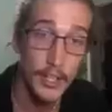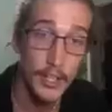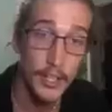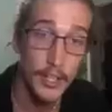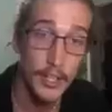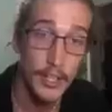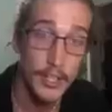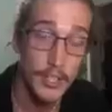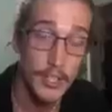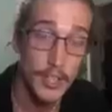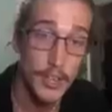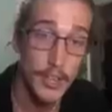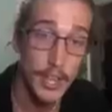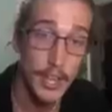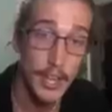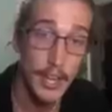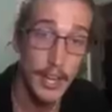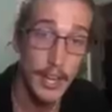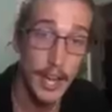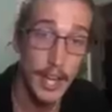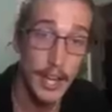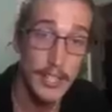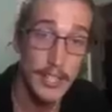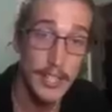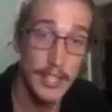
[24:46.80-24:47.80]
to then
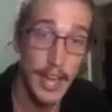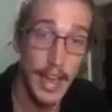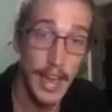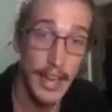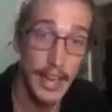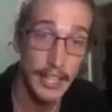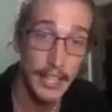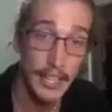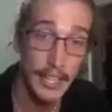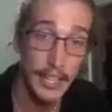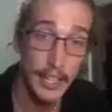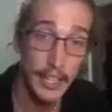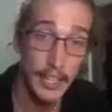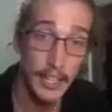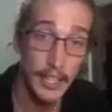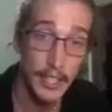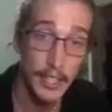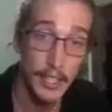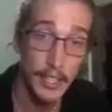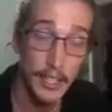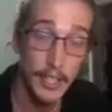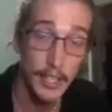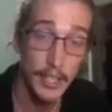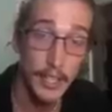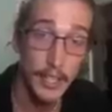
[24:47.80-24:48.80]
attacking.
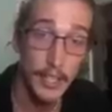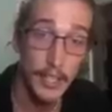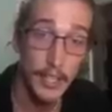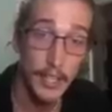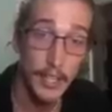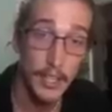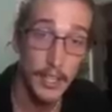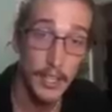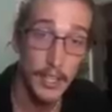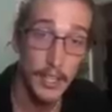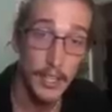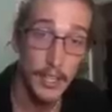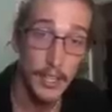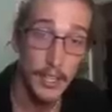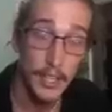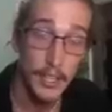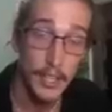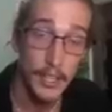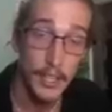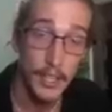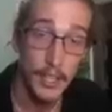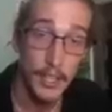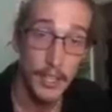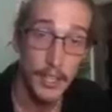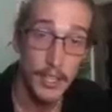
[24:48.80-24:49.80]

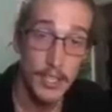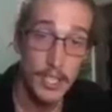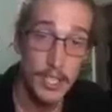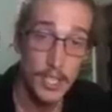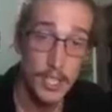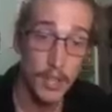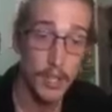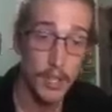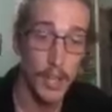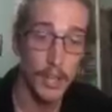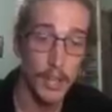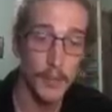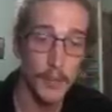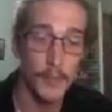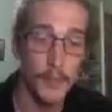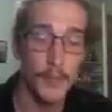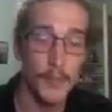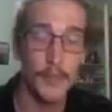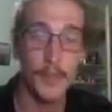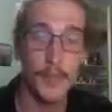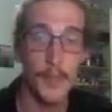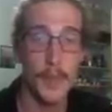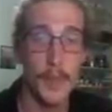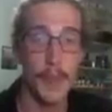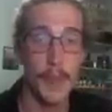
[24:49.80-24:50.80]
So look,
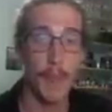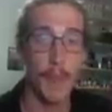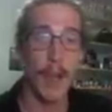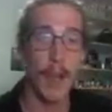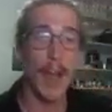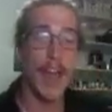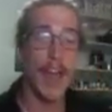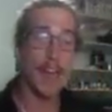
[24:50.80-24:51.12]
I have